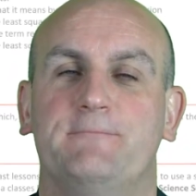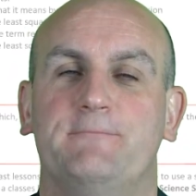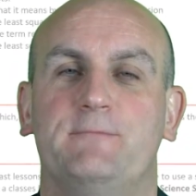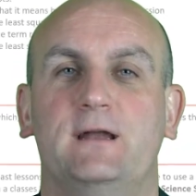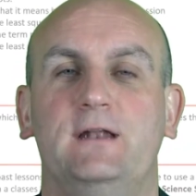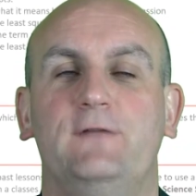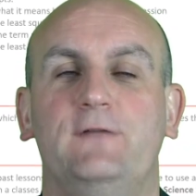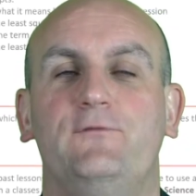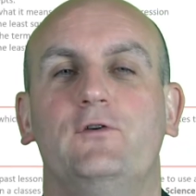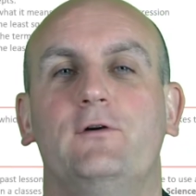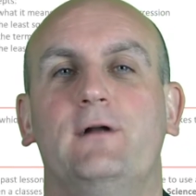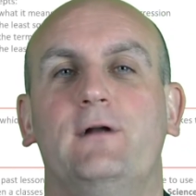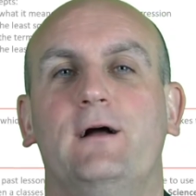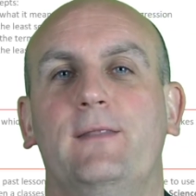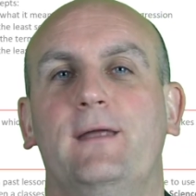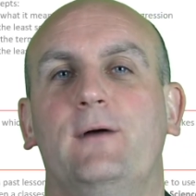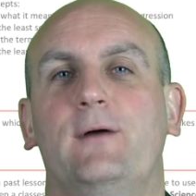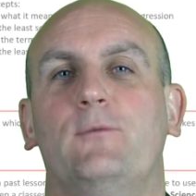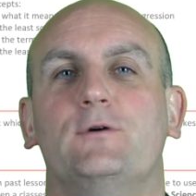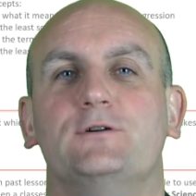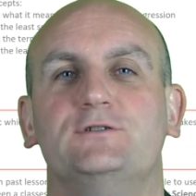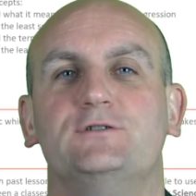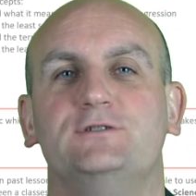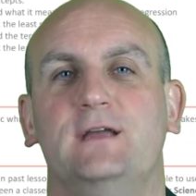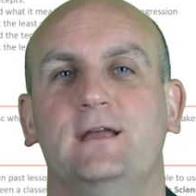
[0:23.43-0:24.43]
But if you're out
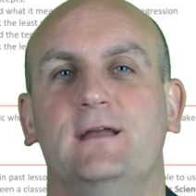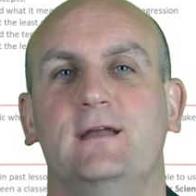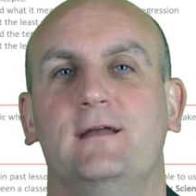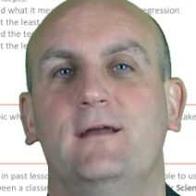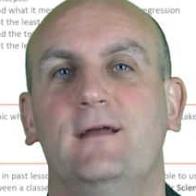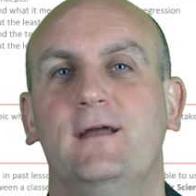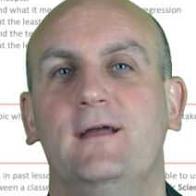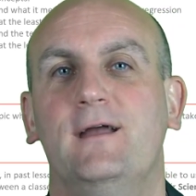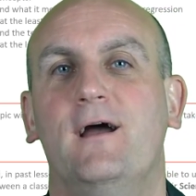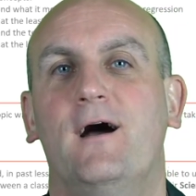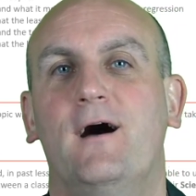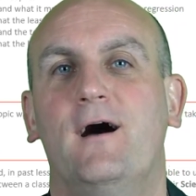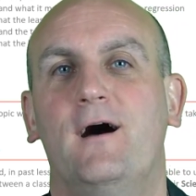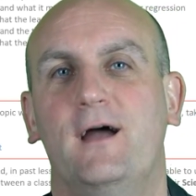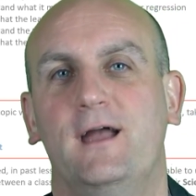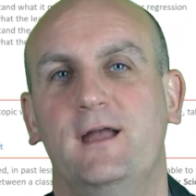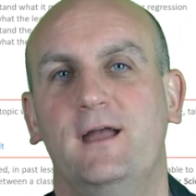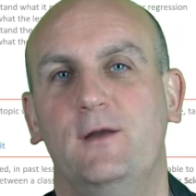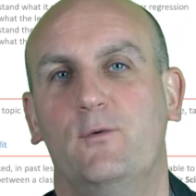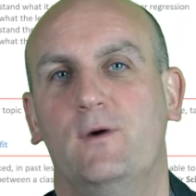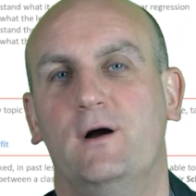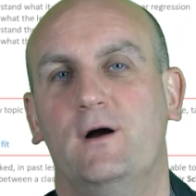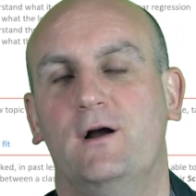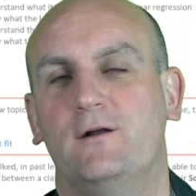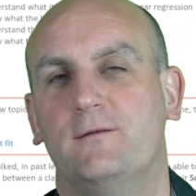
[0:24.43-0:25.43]
there watching,
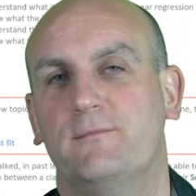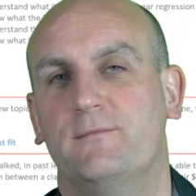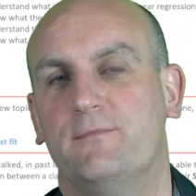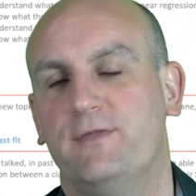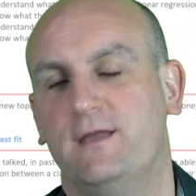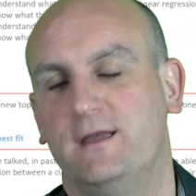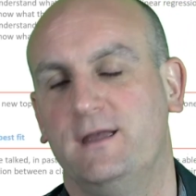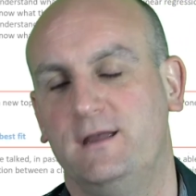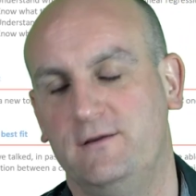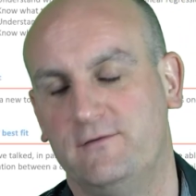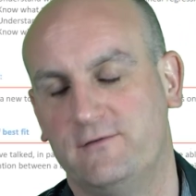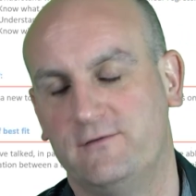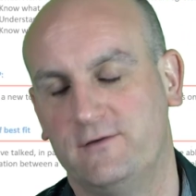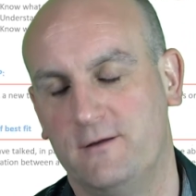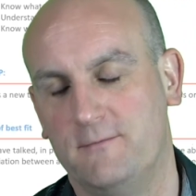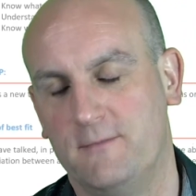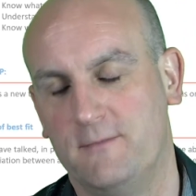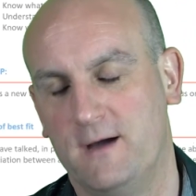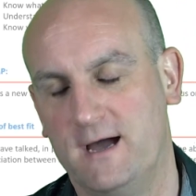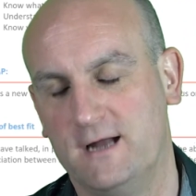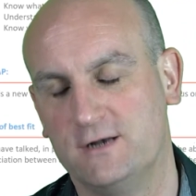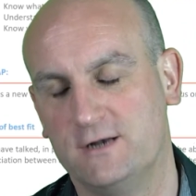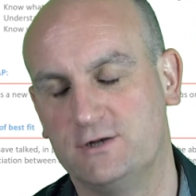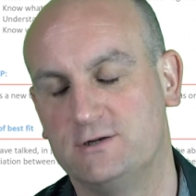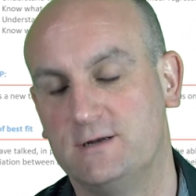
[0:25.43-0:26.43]
hi, welcome, thank you so
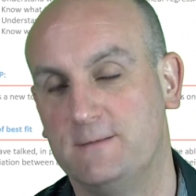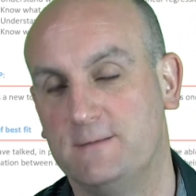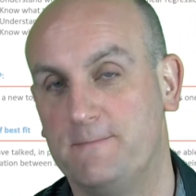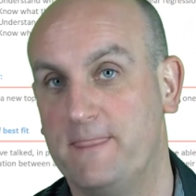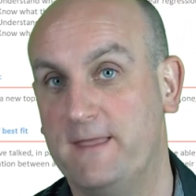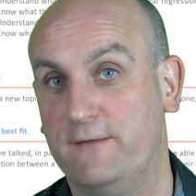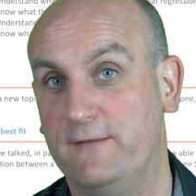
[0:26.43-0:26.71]
much.